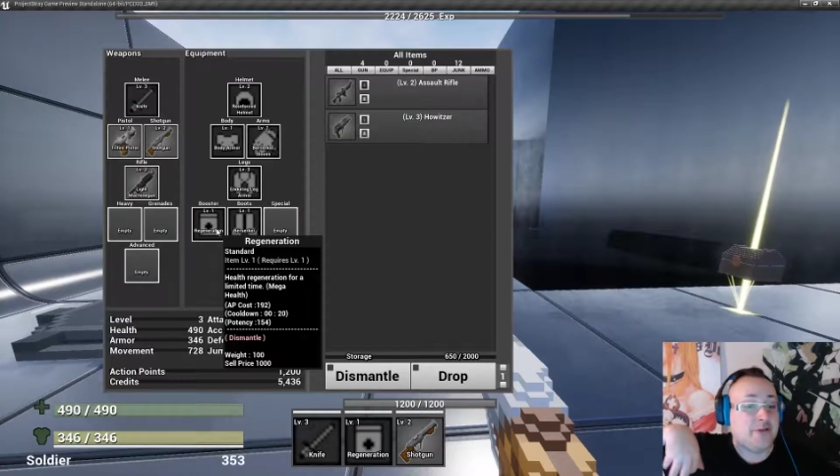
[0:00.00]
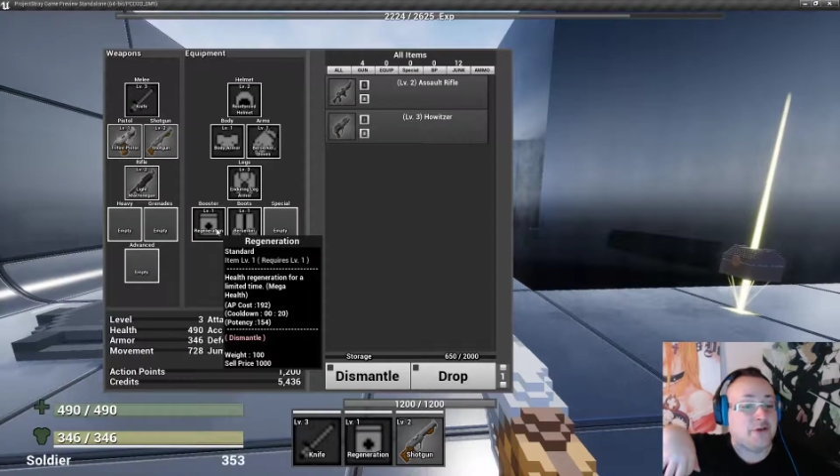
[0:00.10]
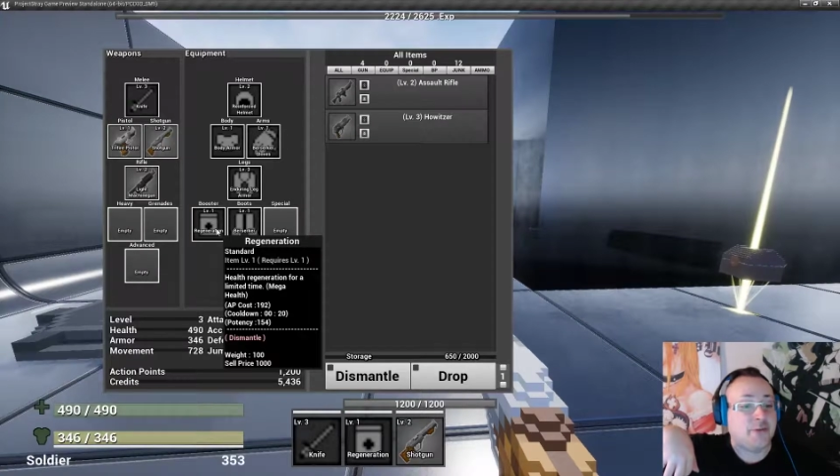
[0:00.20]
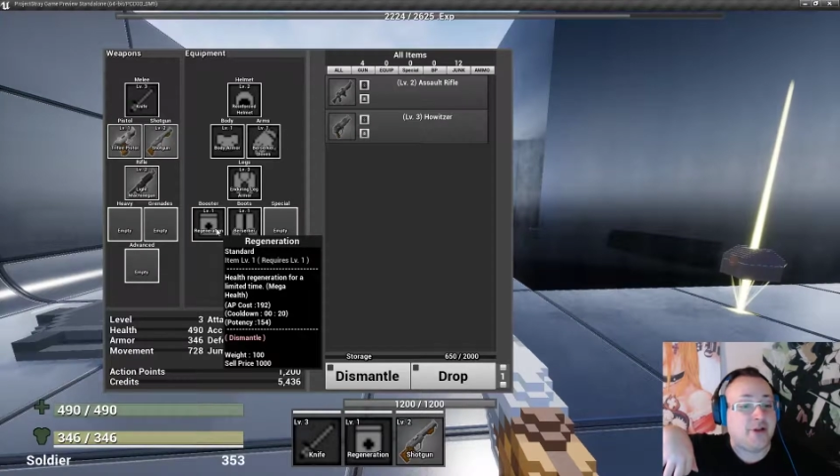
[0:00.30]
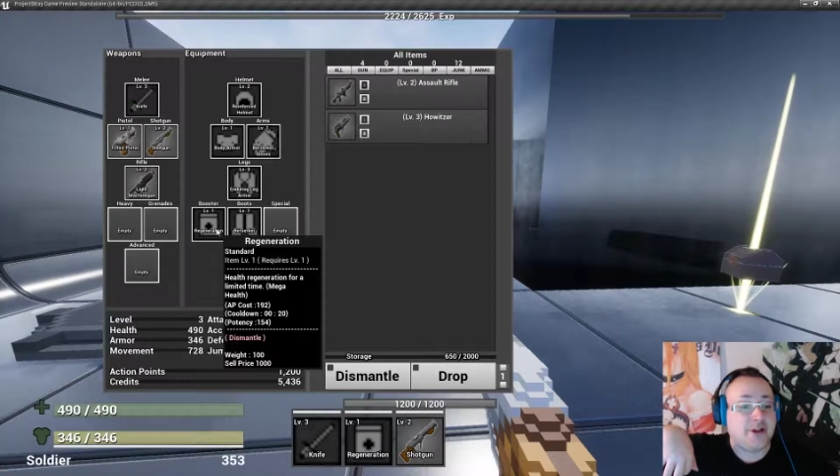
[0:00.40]

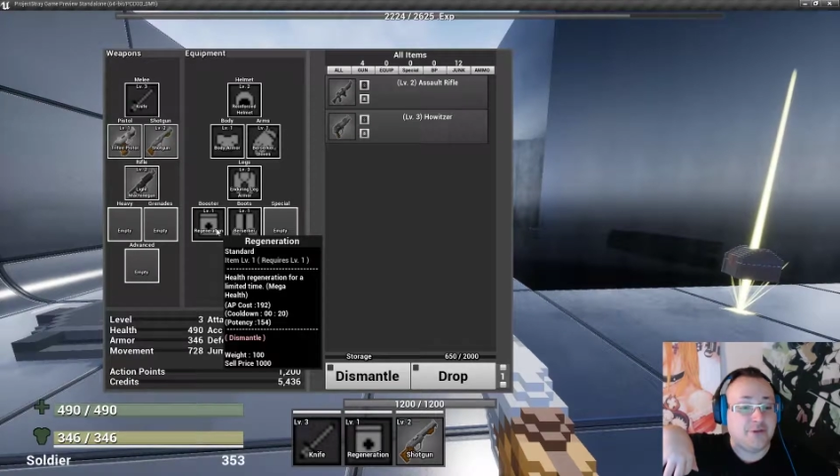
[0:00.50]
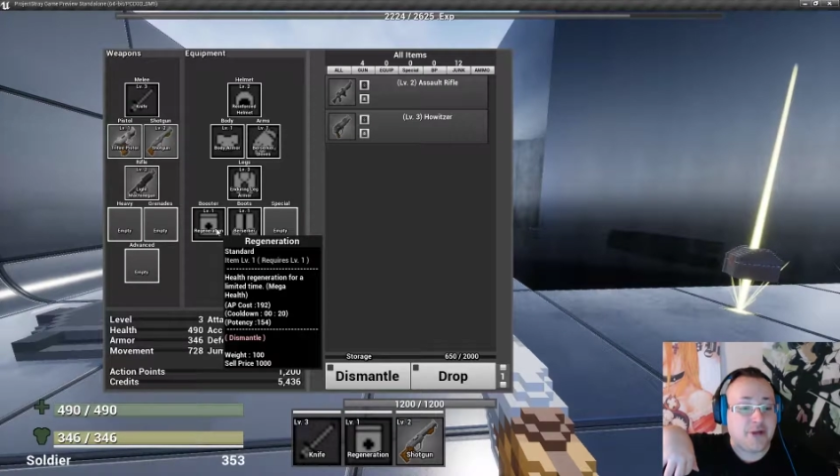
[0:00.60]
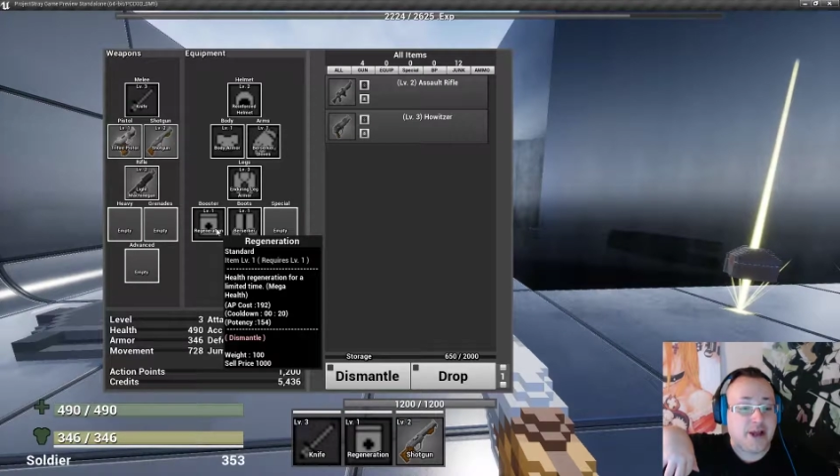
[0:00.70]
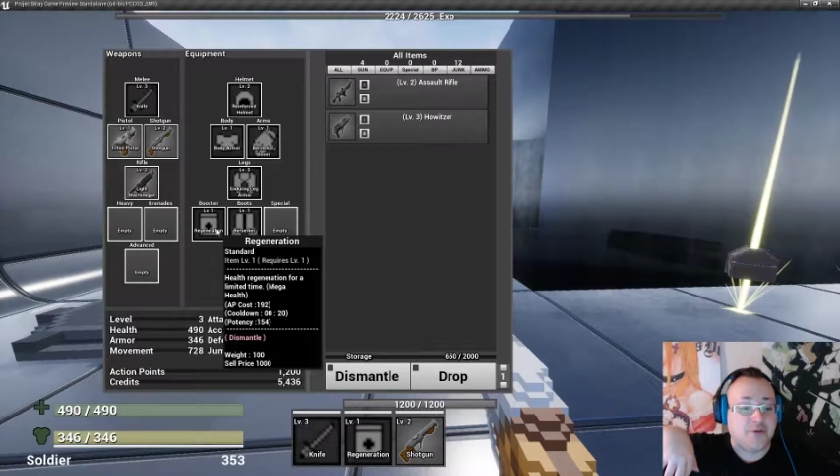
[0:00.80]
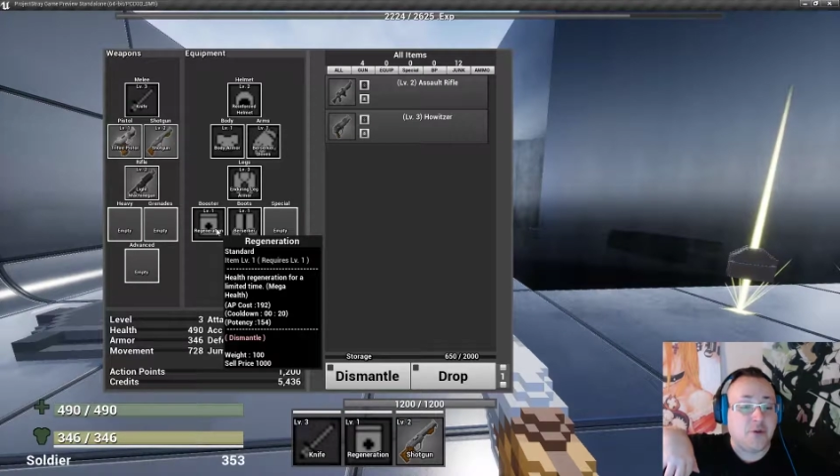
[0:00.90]
it'll be like
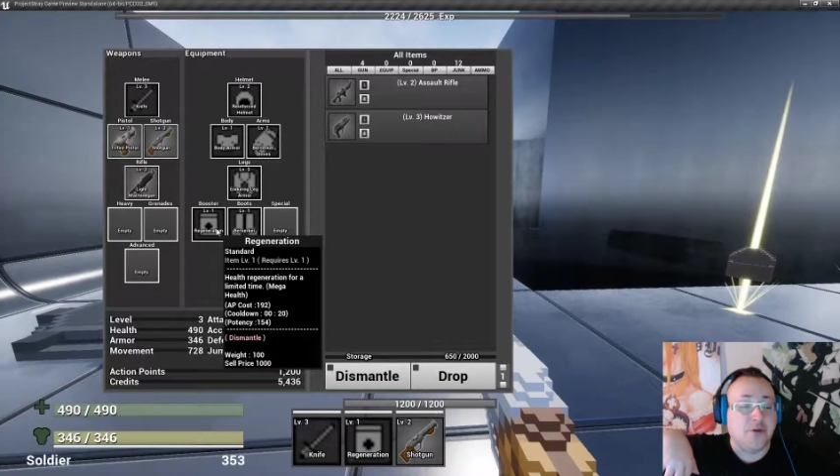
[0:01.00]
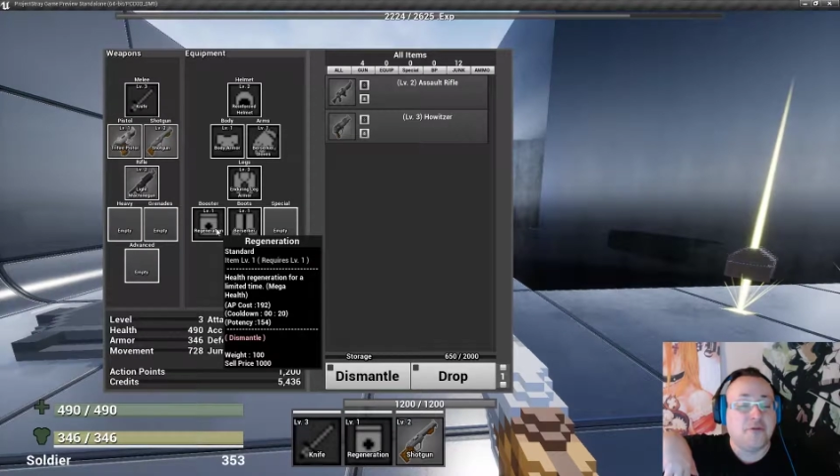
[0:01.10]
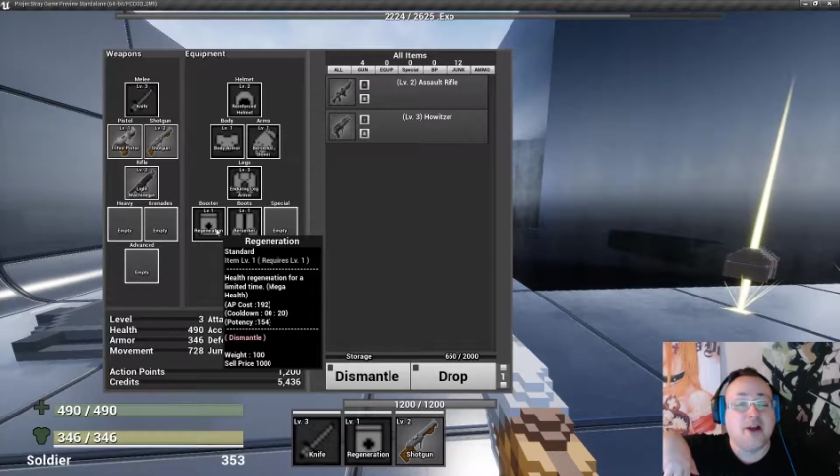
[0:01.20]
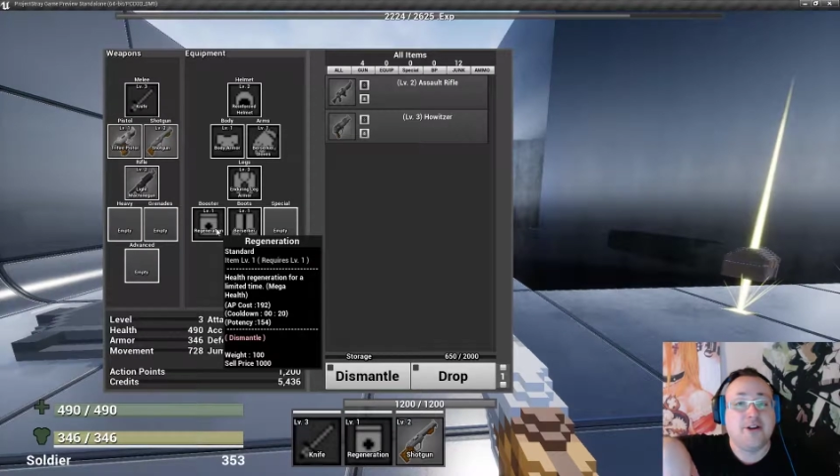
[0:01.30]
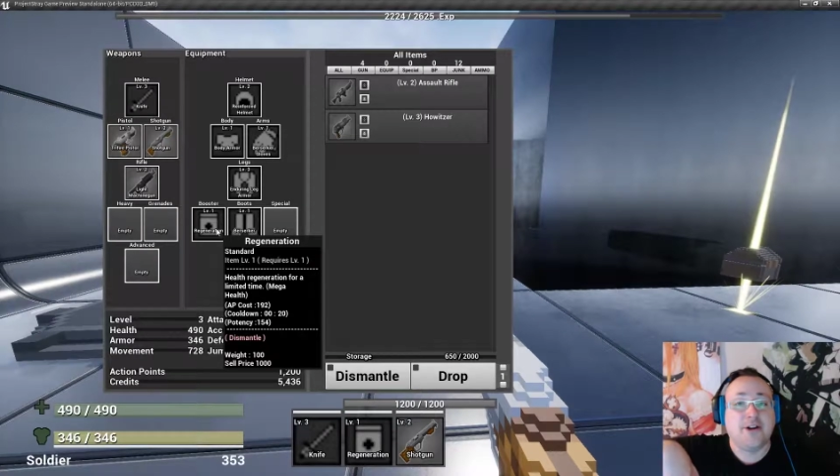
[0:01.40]
at full
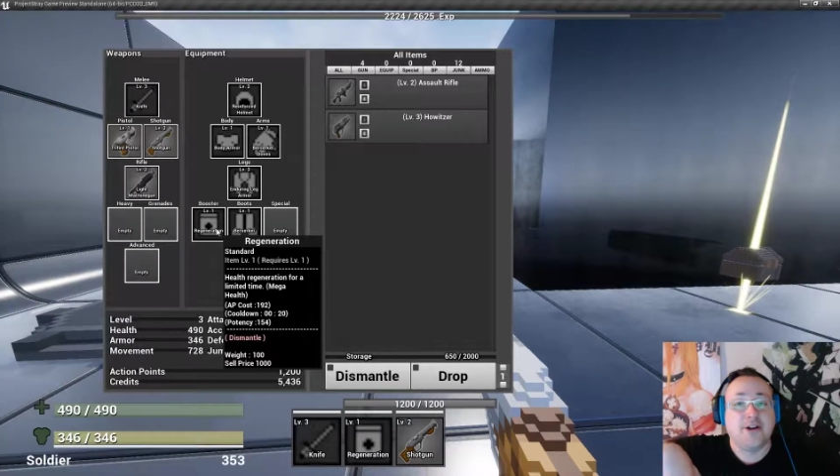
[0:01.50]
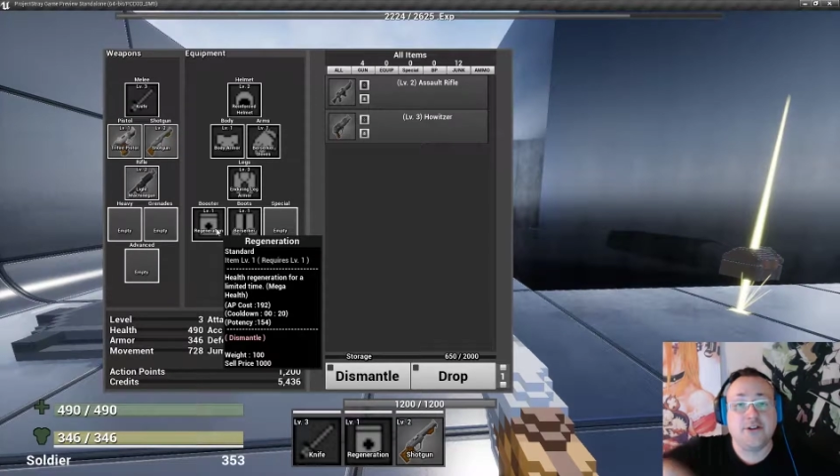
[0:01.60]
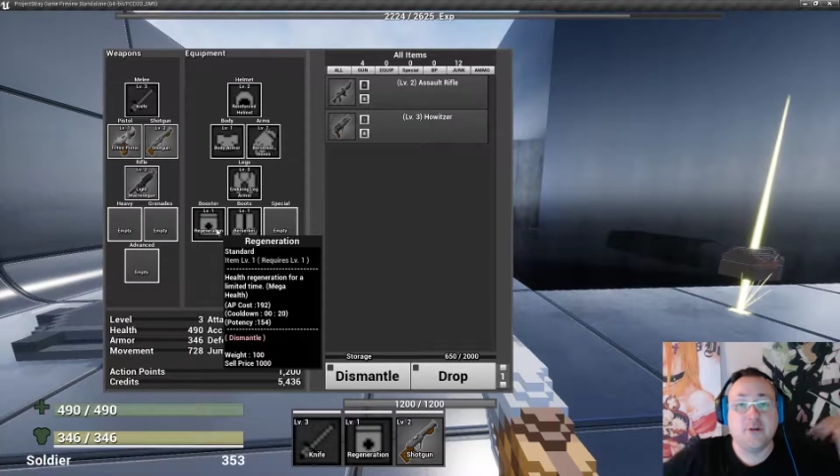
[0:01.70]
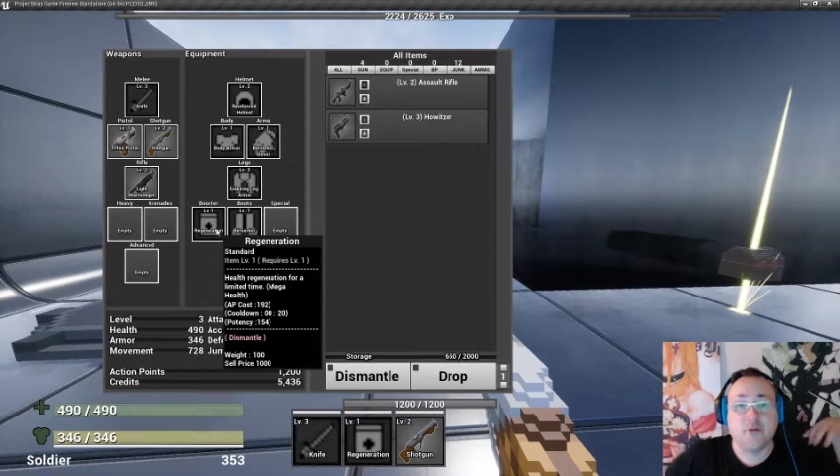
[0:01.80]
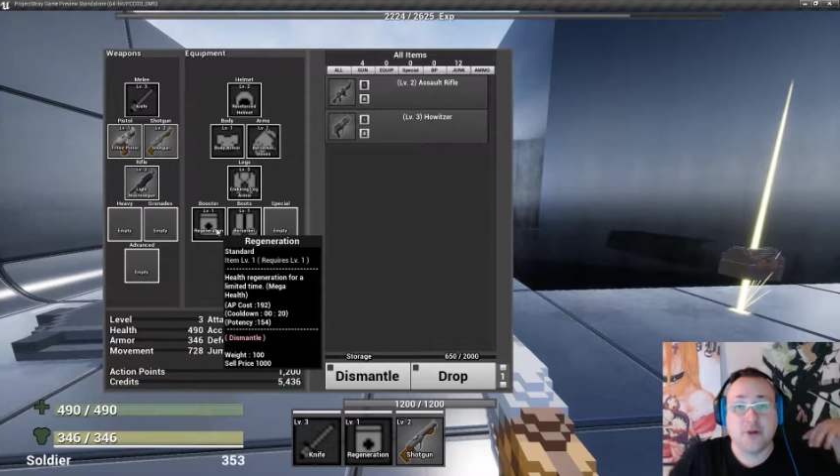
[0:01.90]
effect, and it's
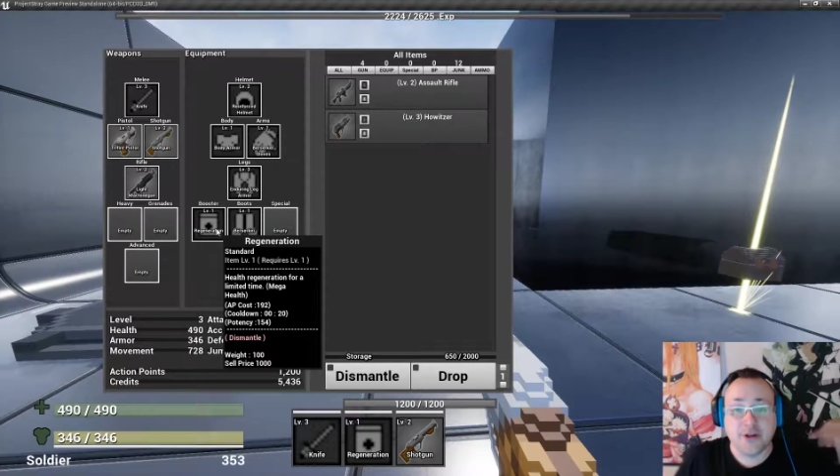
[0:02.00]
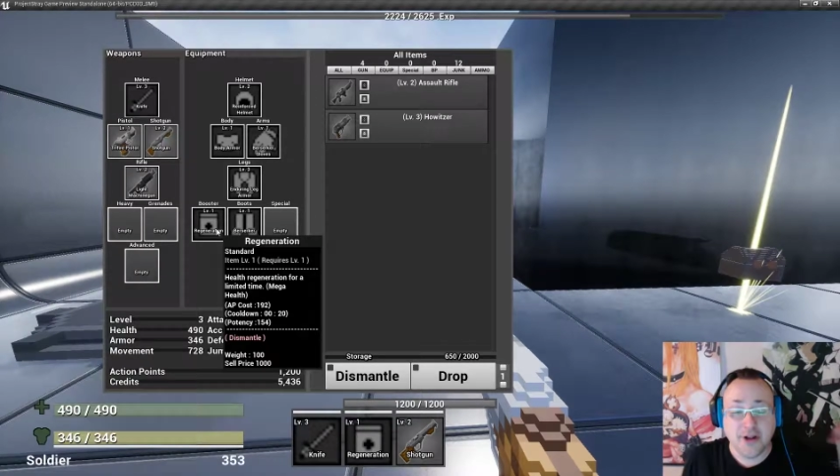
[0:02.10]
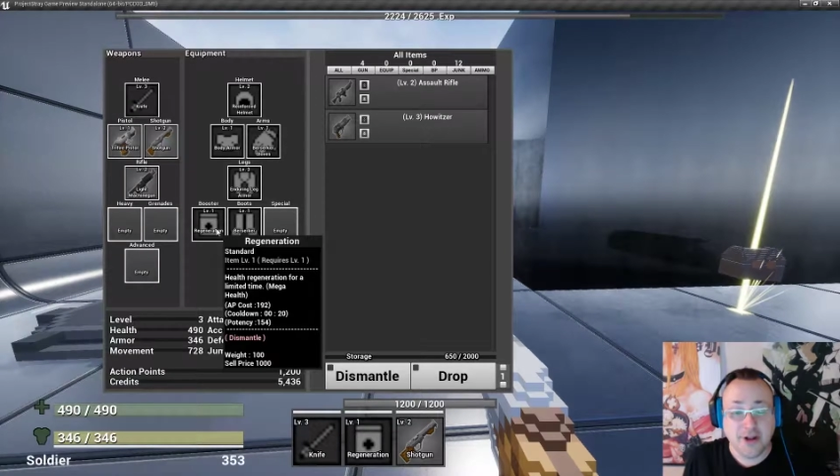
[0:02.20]
like really,